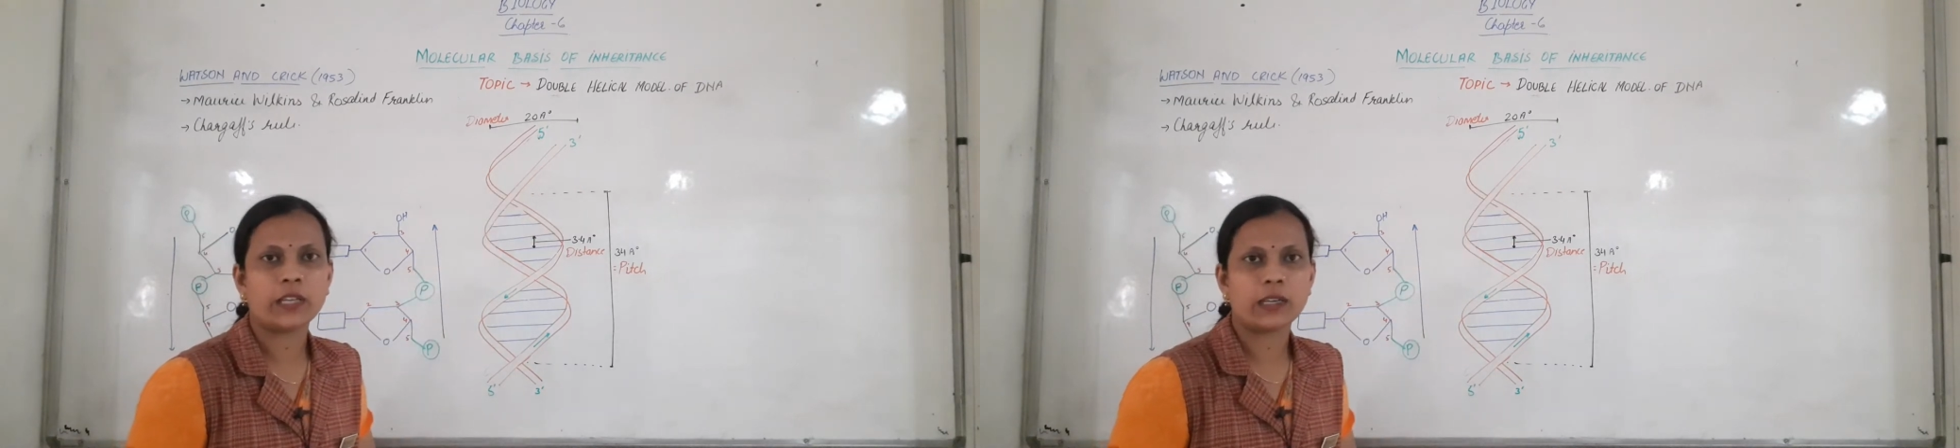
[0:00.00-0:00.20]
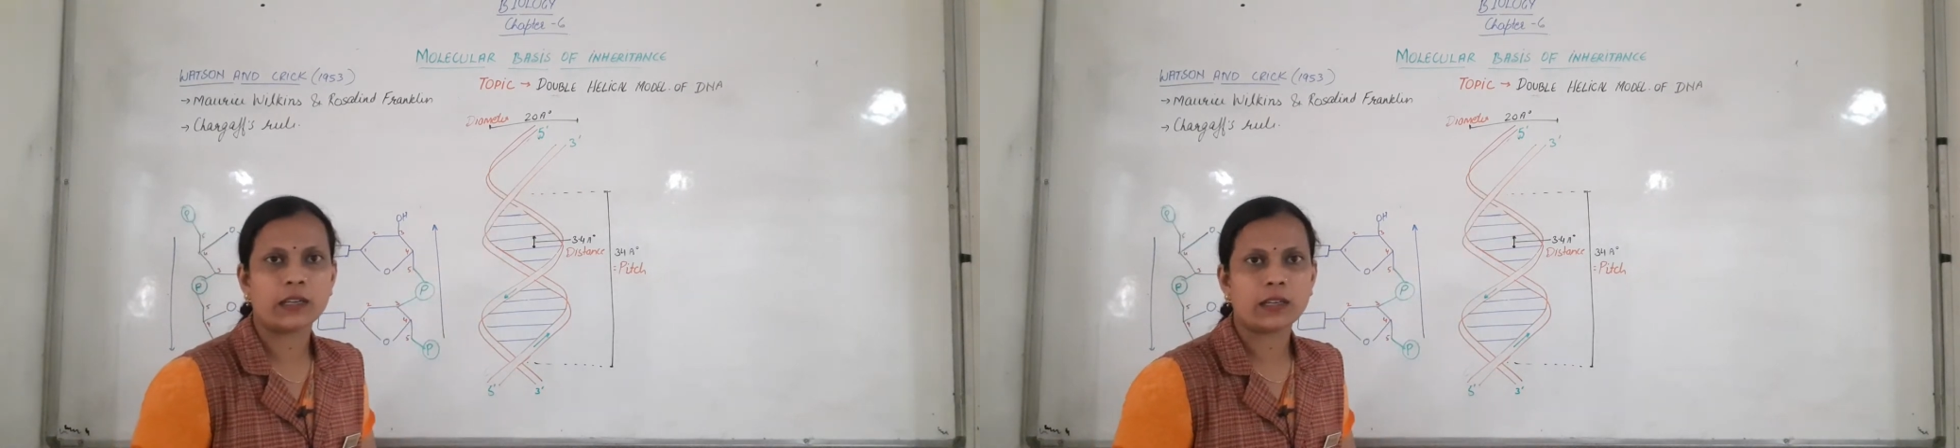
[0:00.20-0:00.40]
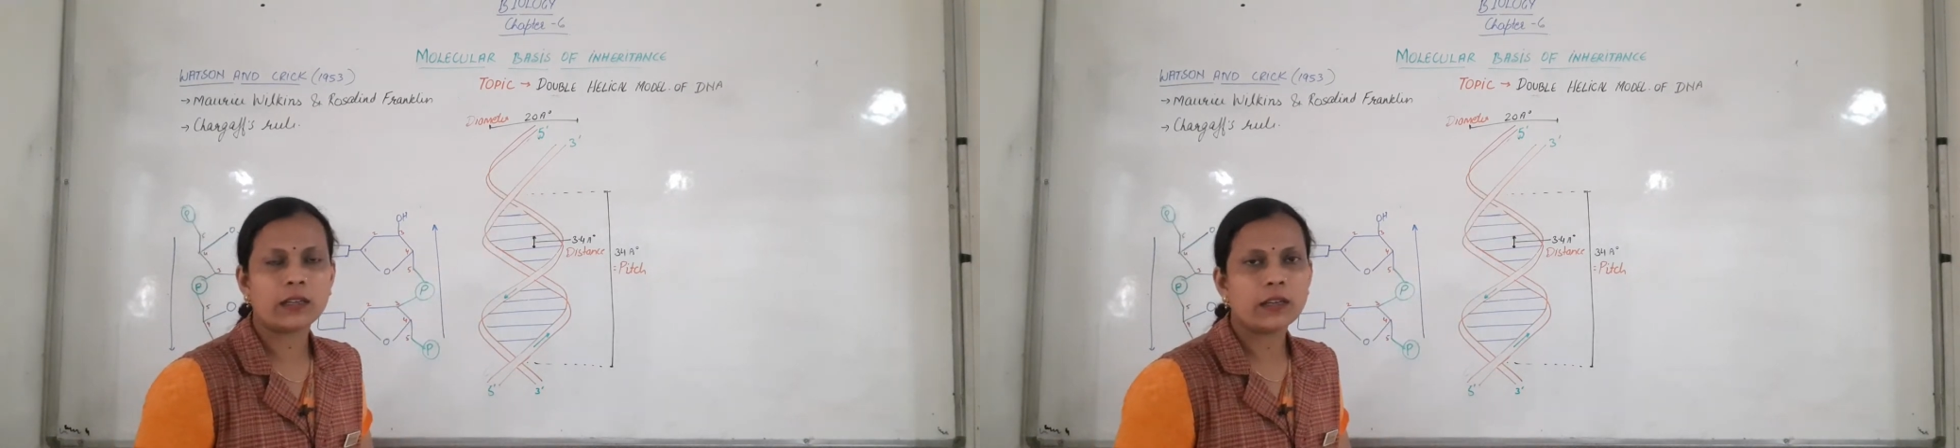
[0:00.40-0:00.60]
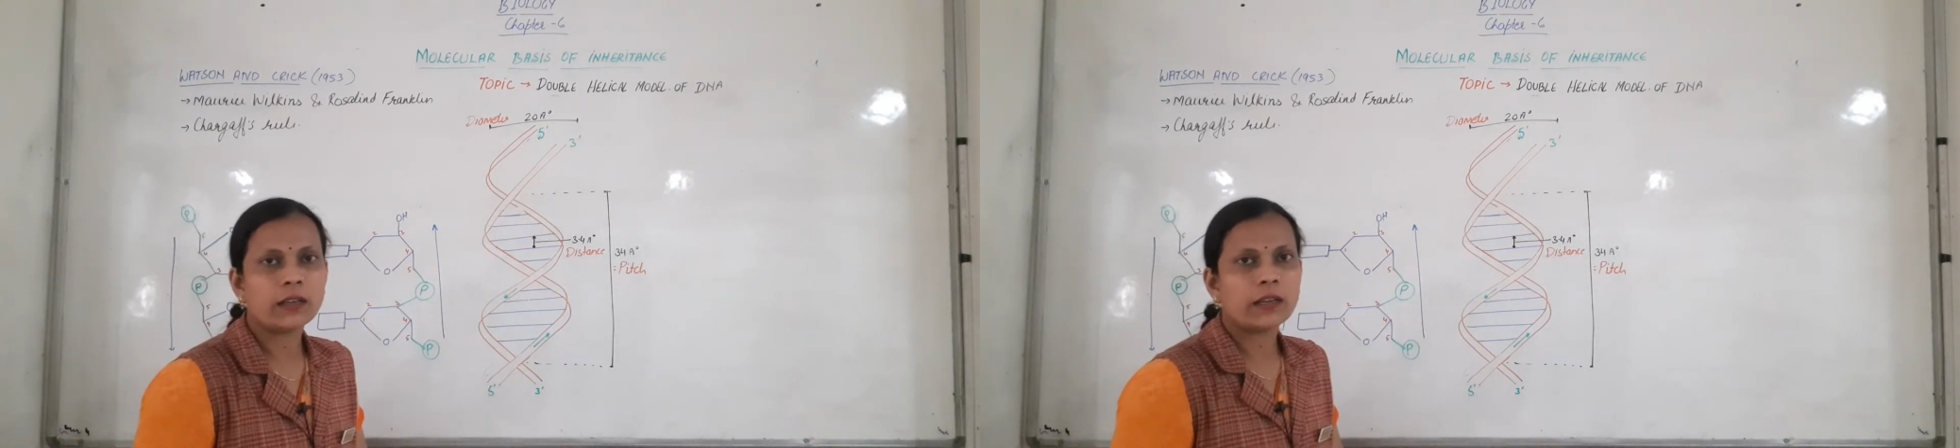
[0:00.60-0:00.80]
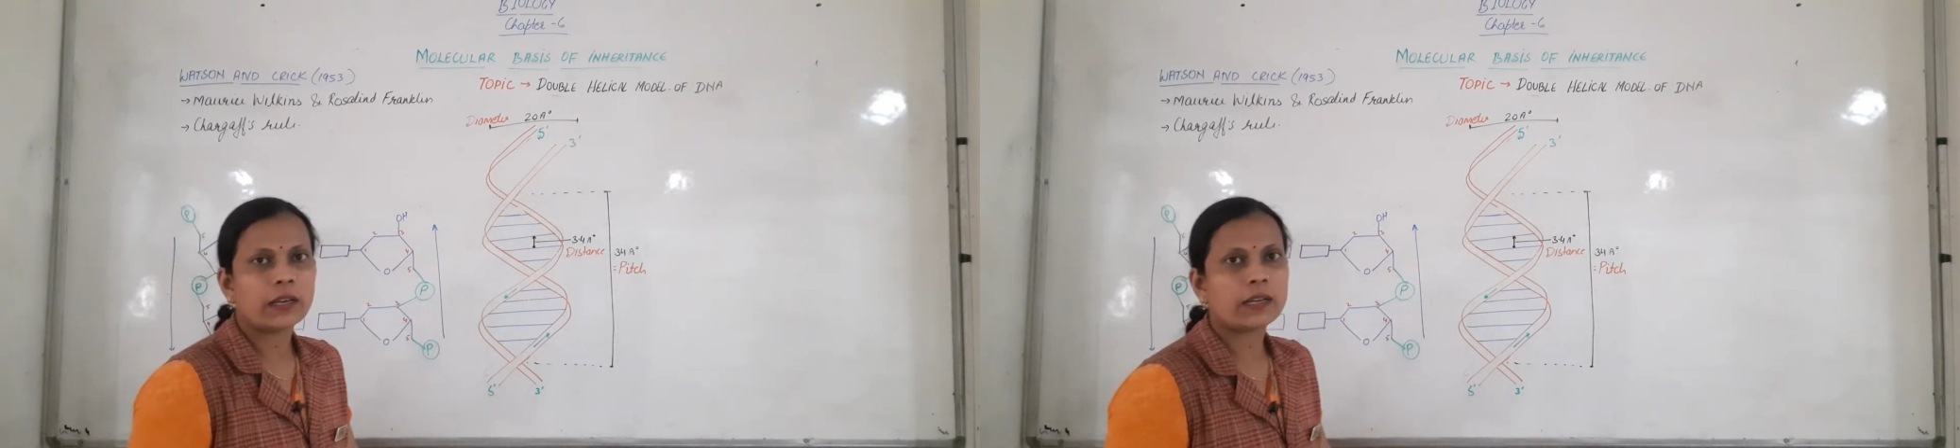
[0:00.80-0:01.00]
DNA,
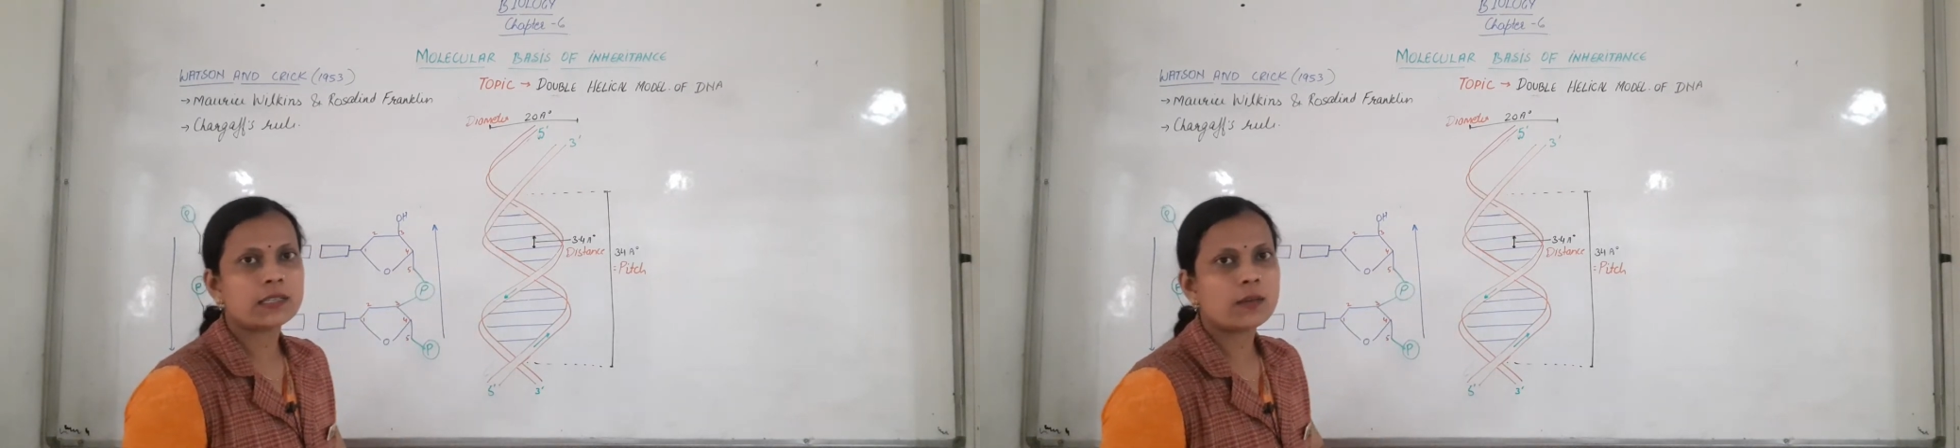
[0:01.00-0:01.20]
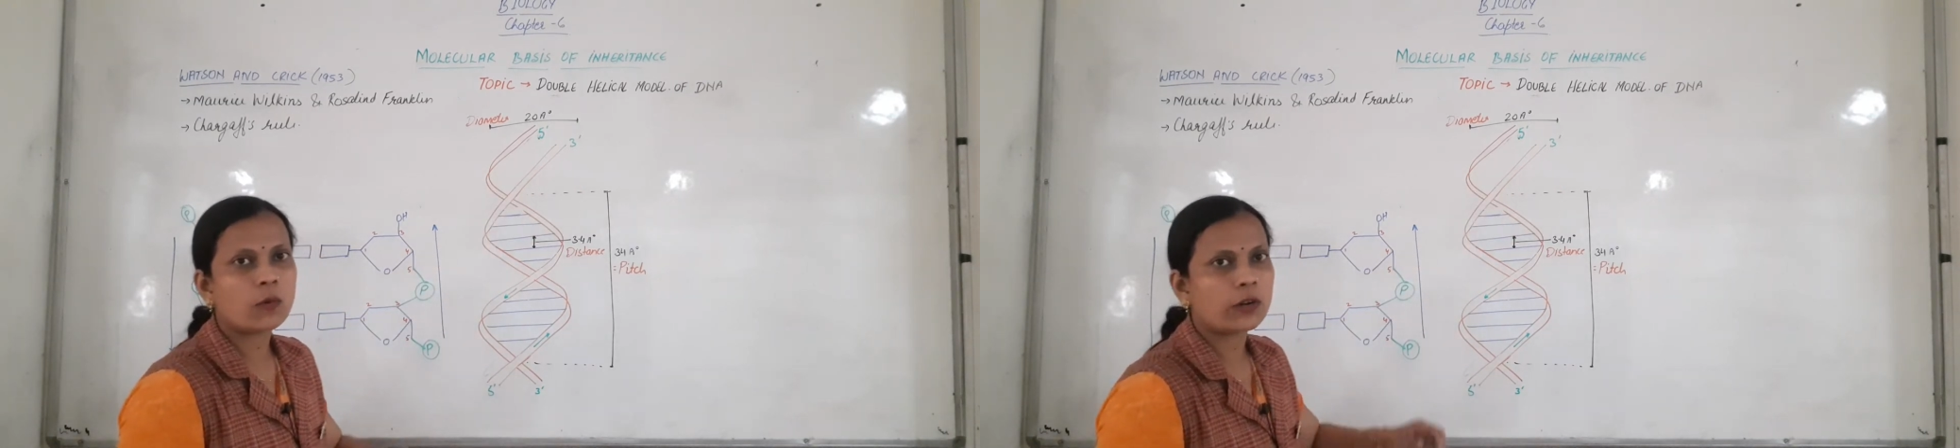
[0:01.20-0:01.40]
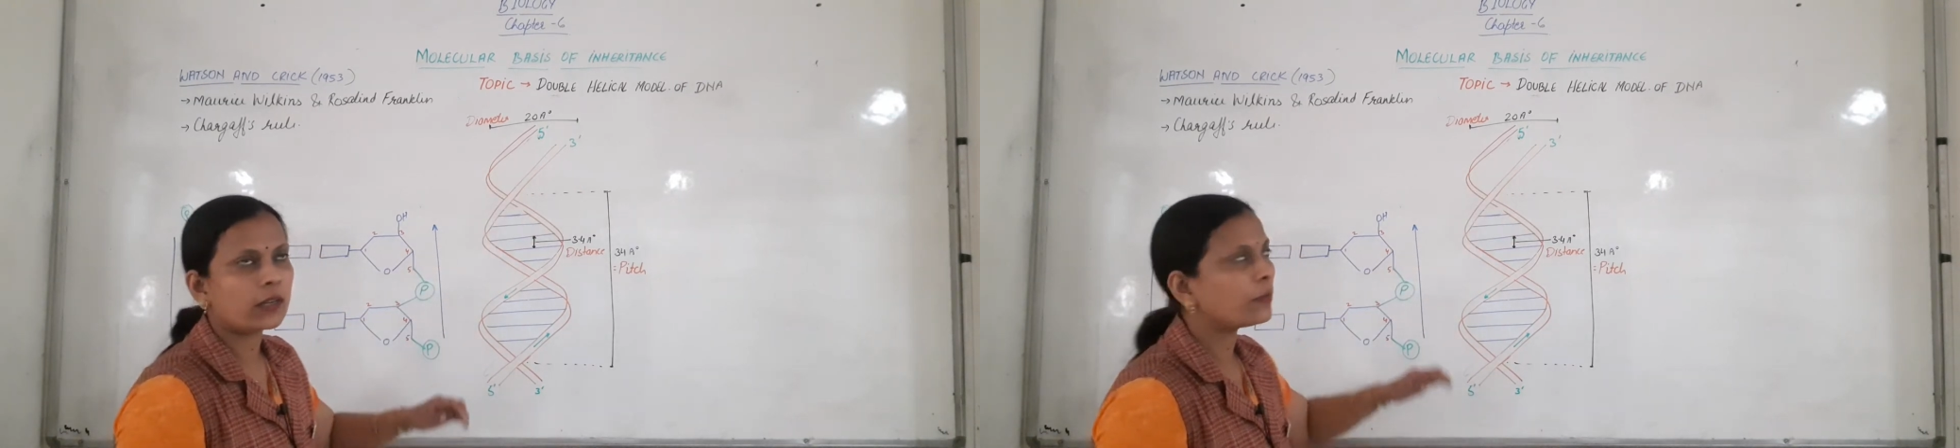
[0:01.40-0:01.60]
it is a model